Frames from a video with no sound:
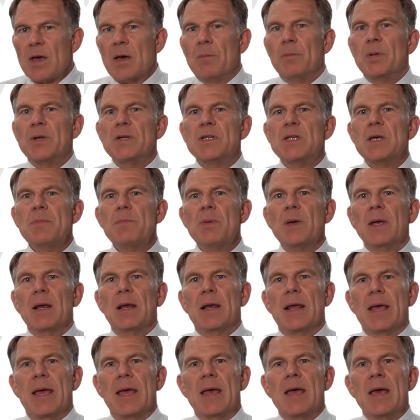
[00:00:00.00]
but
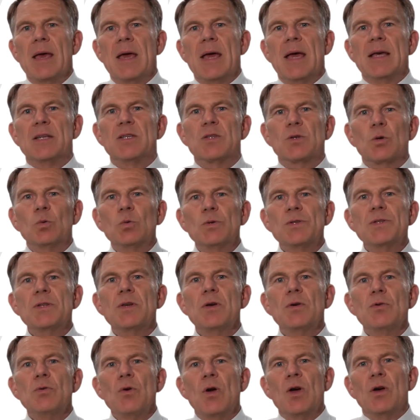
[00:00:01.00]
typically it is also